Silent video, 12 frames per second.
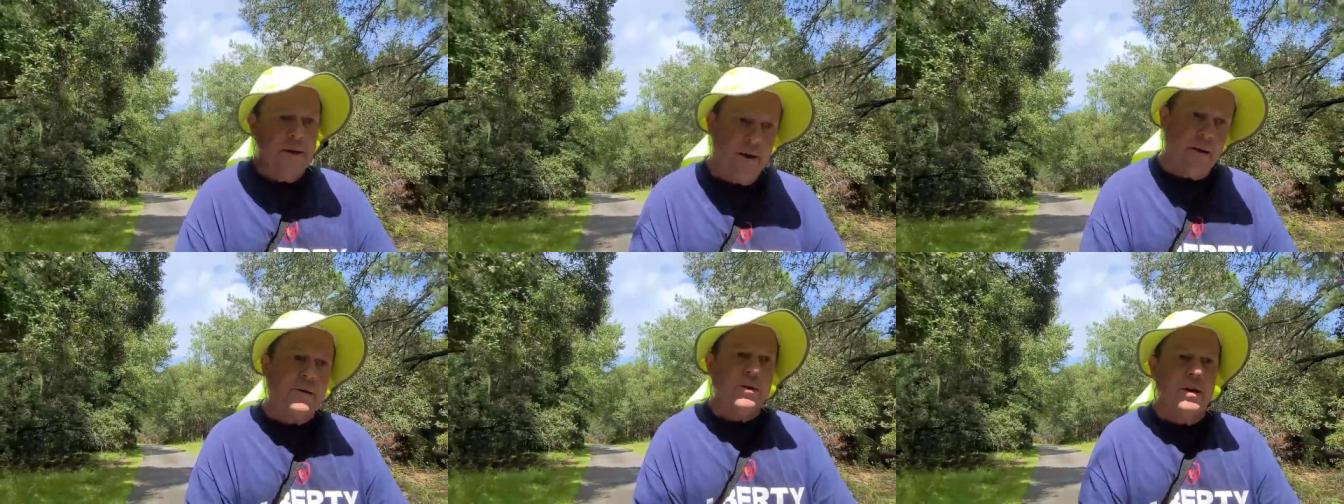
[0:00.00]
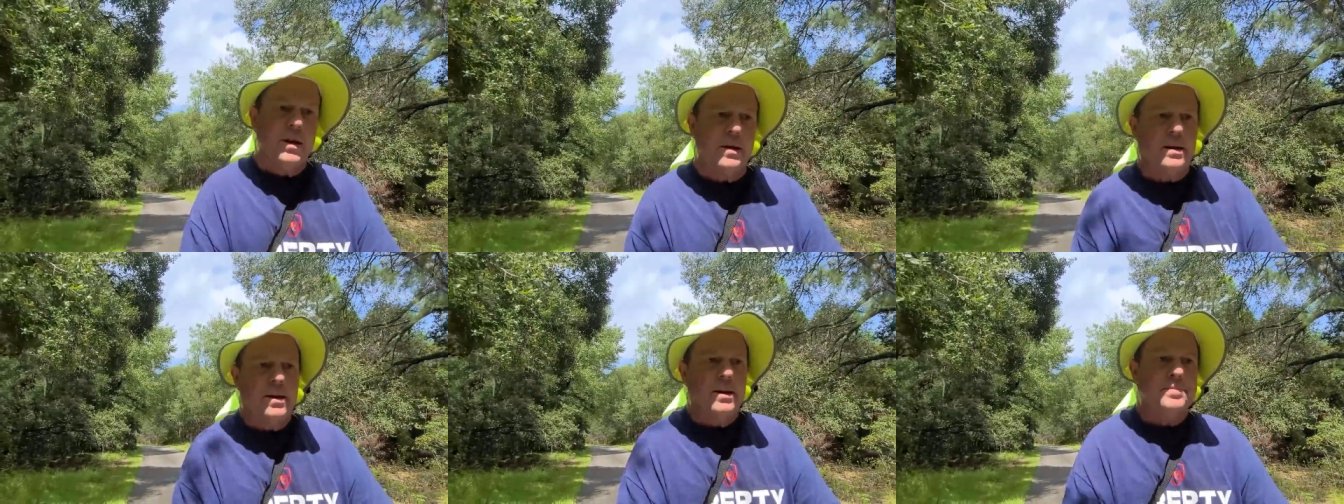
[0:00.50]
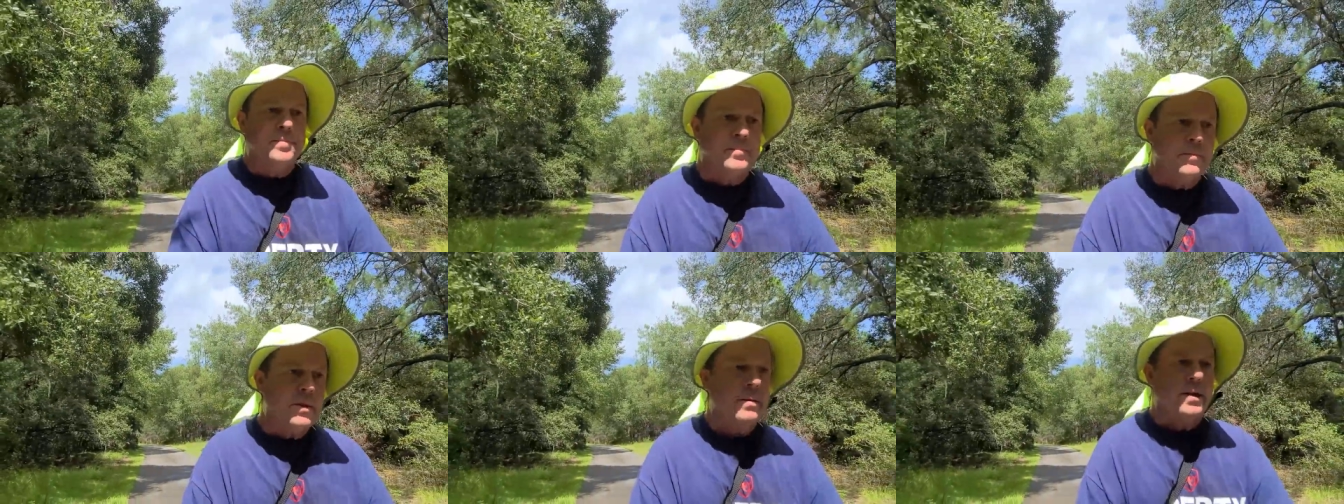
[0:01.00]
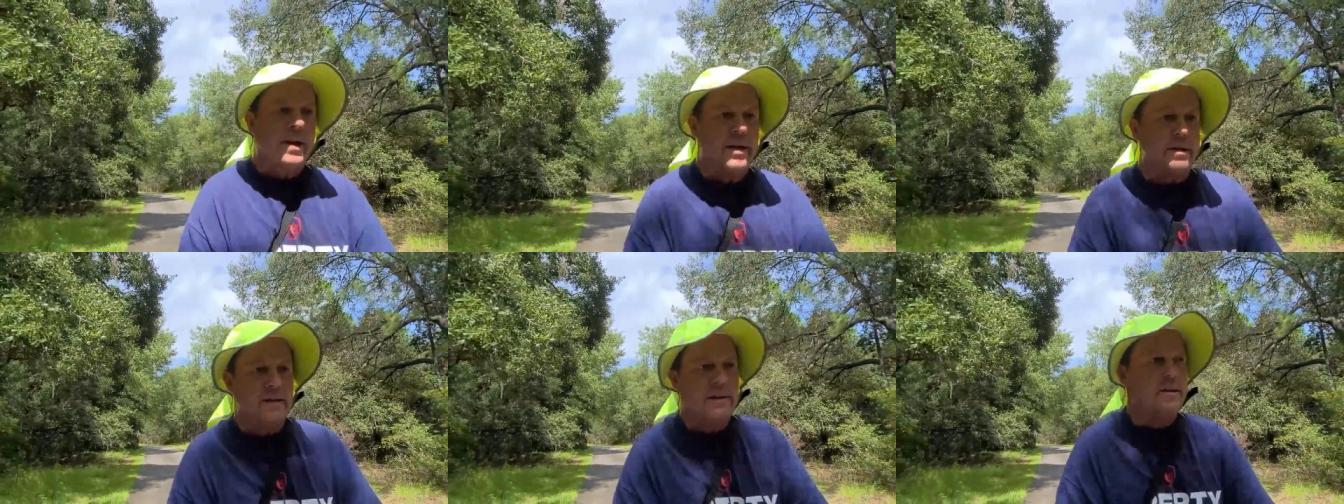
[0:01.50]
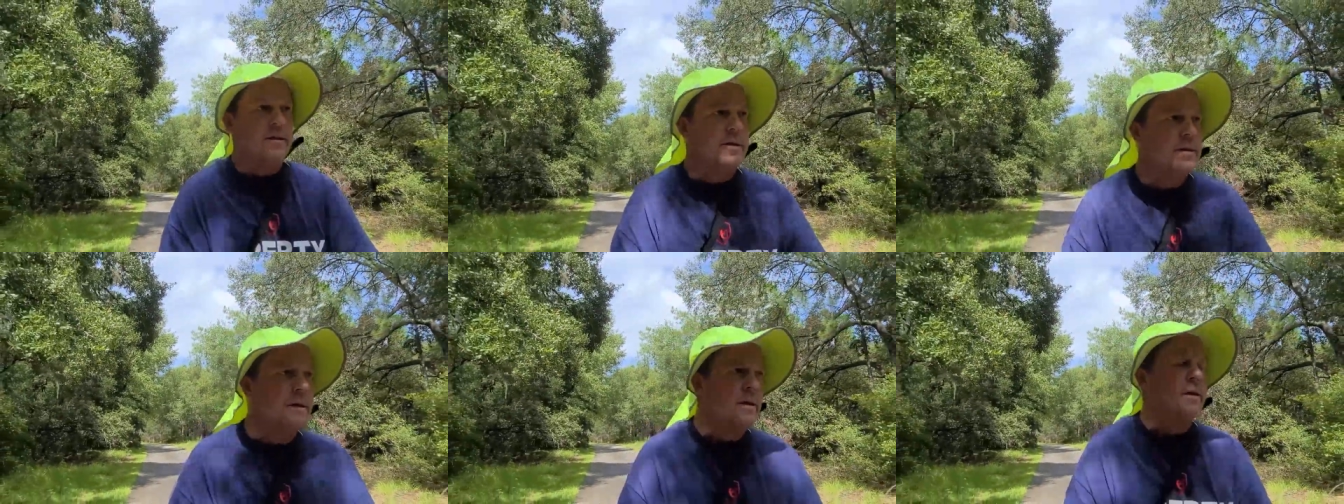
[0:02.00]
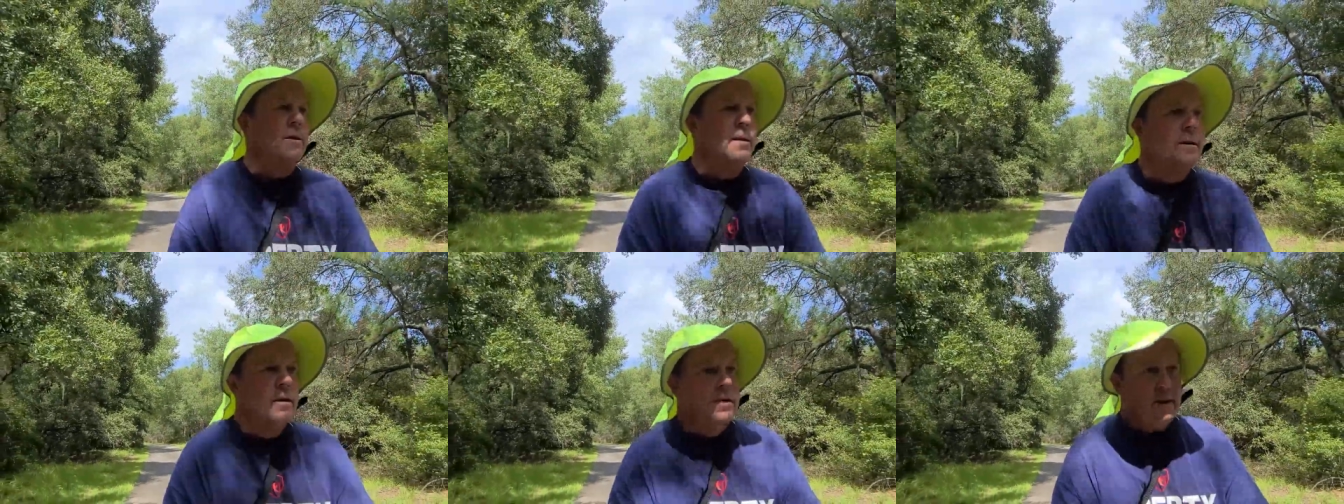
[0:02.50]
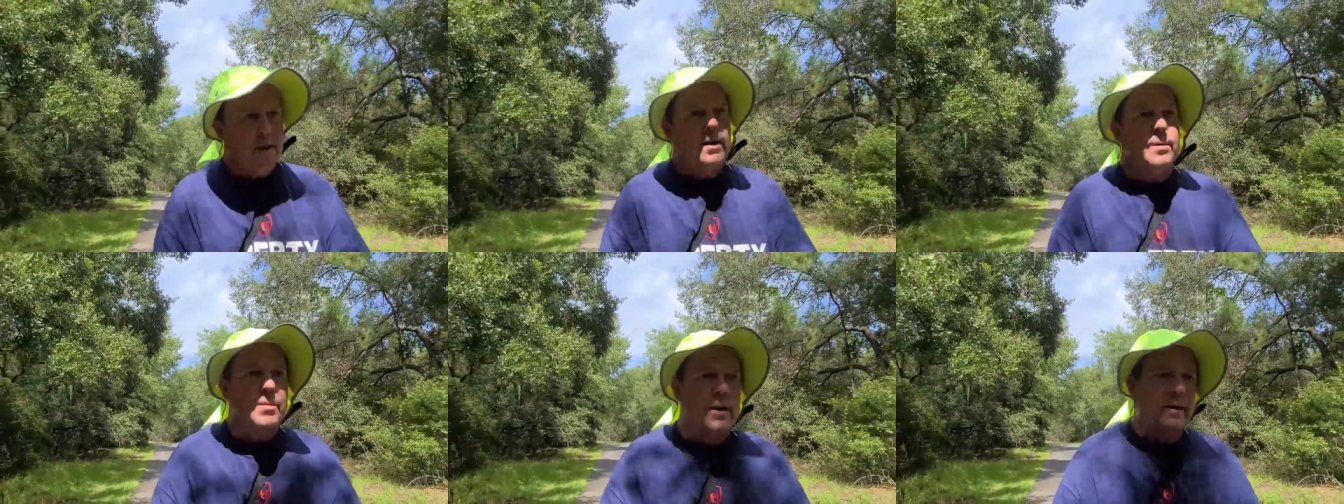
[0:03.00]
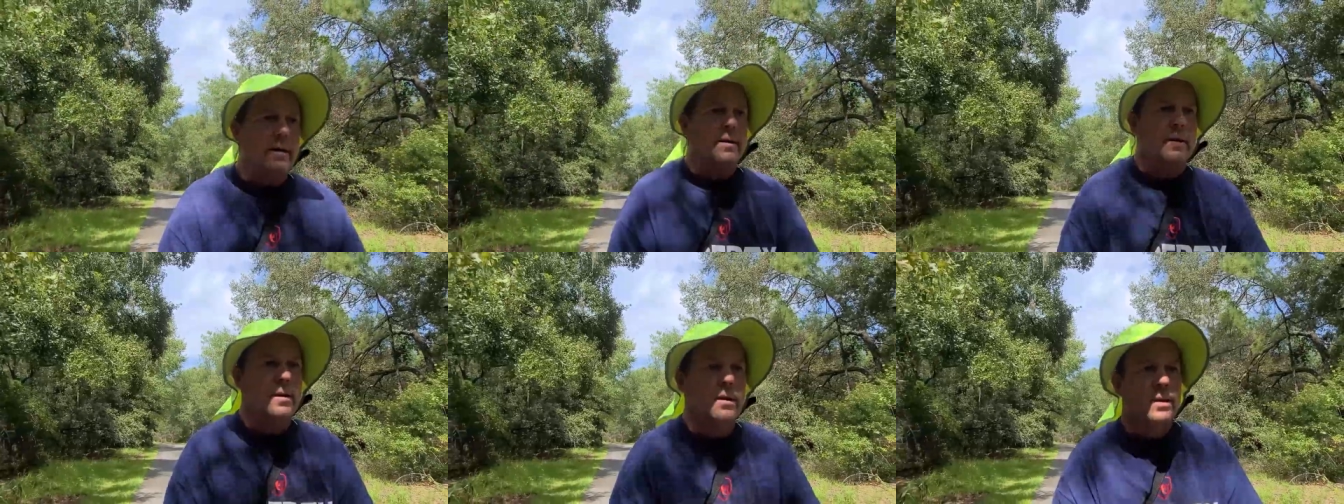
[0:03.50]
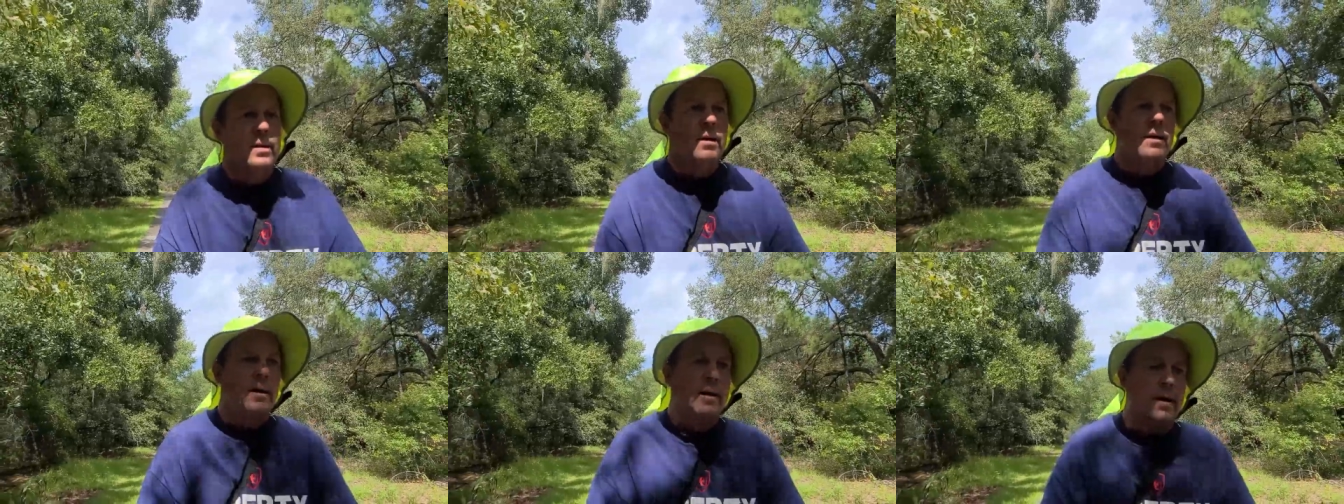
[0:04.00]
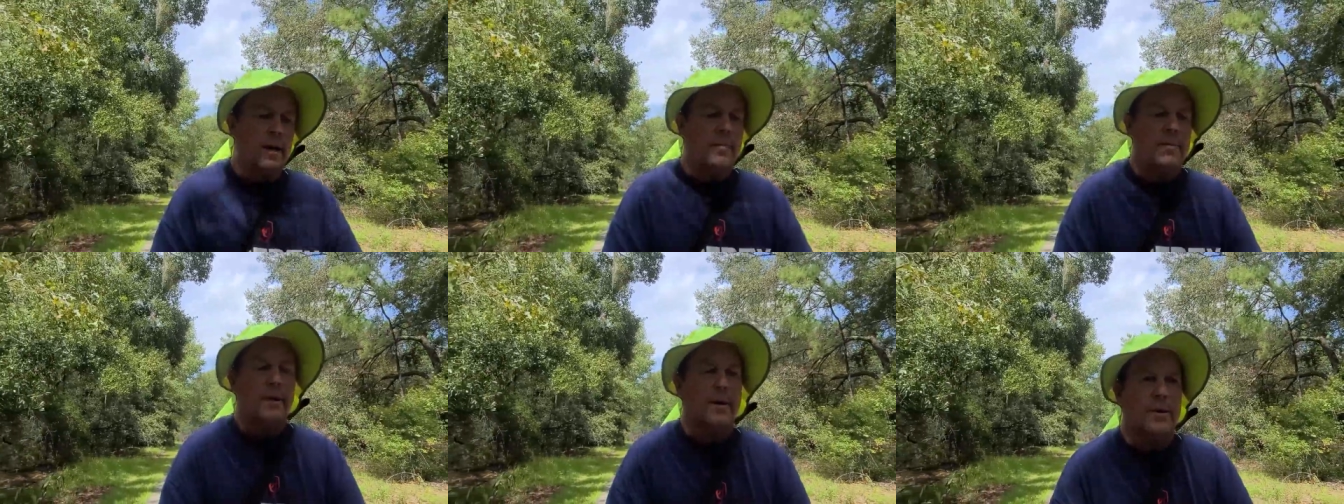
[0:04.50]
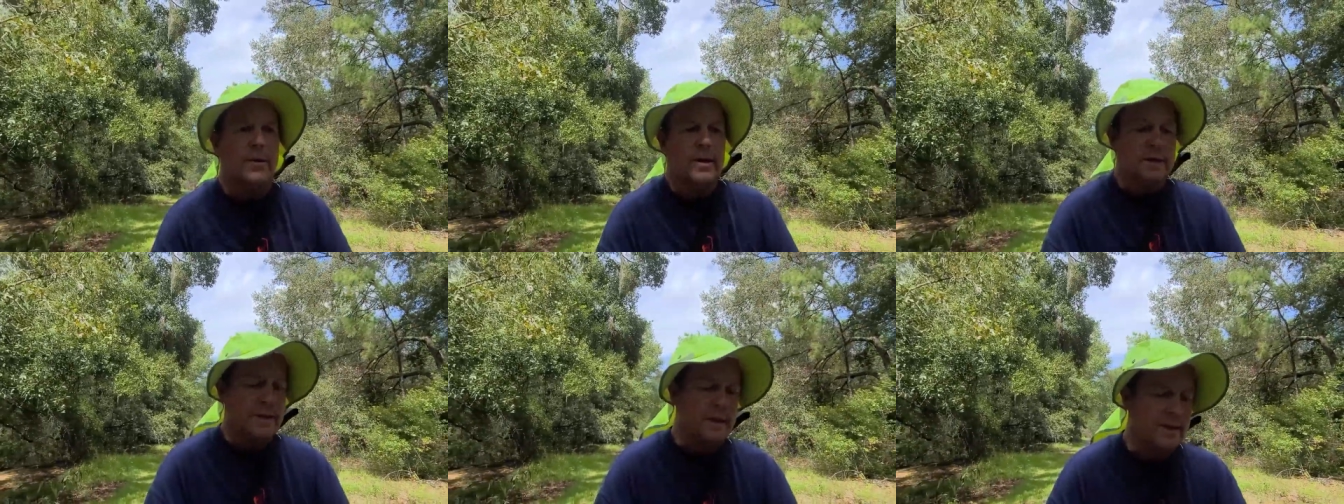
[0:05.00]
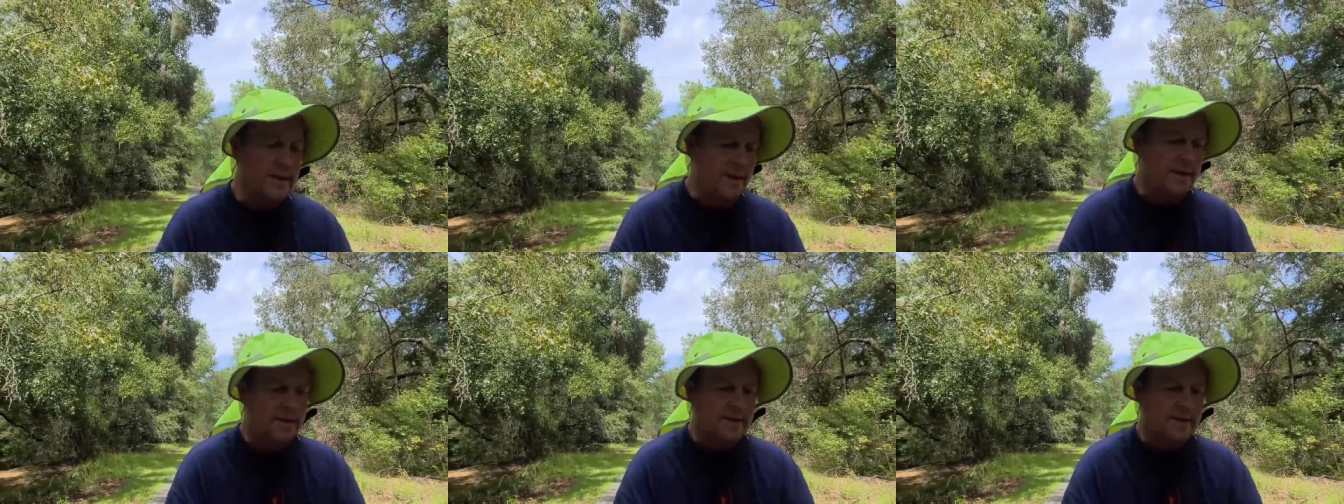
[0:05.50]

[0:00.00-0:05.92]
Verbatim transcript: the other thing, um, I guess let's just talk about a couple other things here. And